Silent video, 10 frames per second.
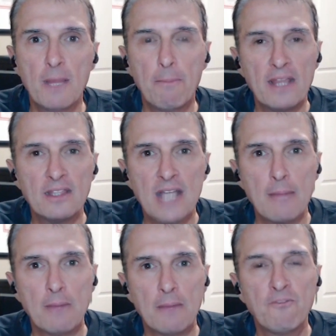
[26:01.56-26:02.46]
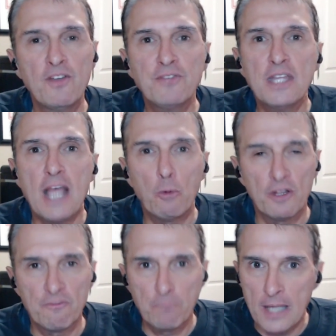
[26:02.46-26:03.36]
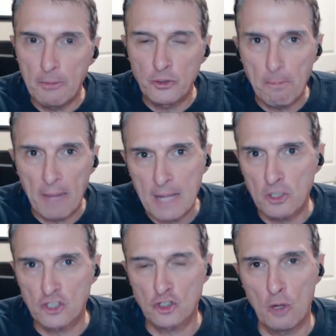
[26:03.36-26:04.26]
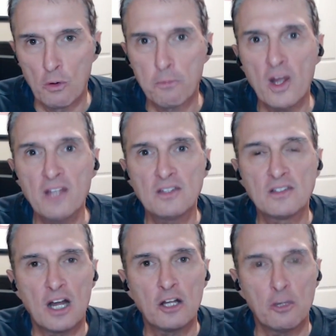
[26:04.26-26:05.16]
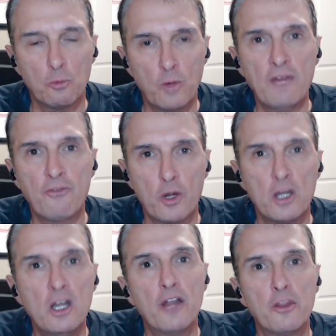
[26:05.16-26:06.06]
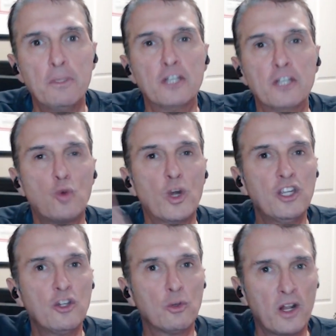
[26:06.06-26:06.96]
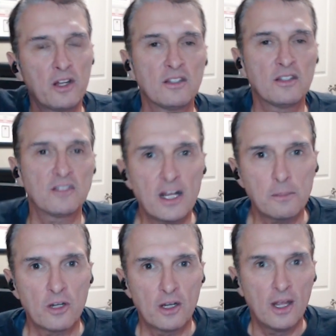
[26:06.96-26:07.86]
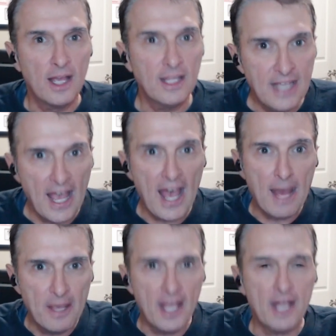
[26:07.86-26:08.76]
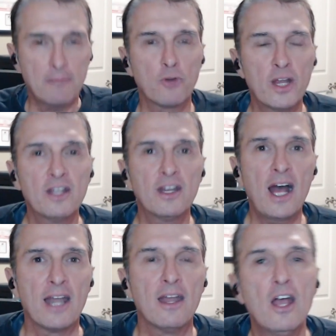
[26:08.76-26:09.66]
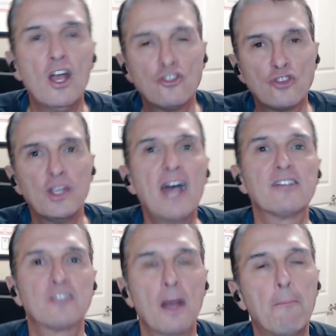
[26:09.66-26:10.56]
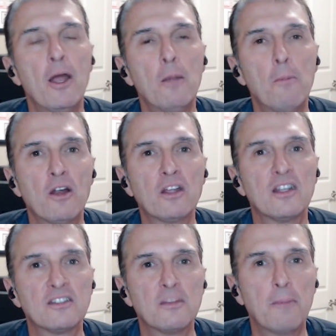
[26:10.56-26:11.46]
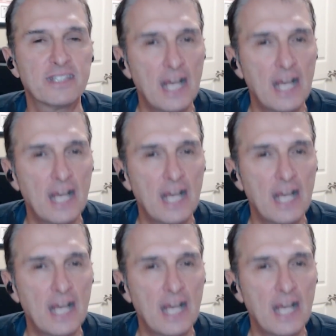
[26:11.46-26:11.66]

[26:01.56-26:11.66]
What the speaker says: that by the time I'm 50, I will have been able to buy much lower prices and I'll get ready for another big 20-year run in the stock market. Yeah, man, bring it on. So yes, a bear market is about